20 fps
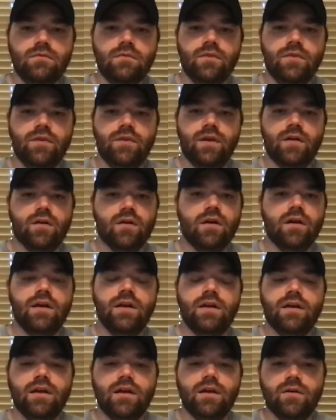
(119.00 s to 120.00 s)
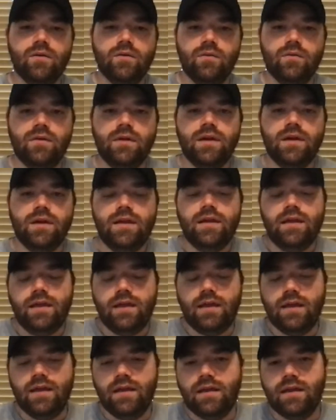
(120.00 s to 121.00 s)
that are unknown.
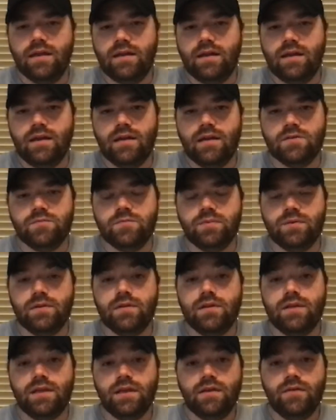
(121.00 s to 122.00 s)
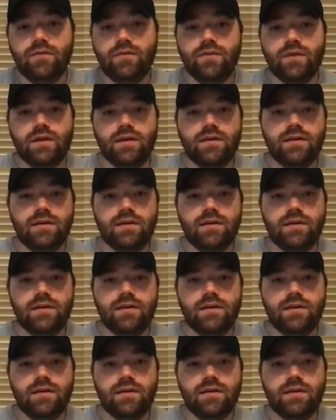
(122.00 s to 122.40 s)
And it is believed that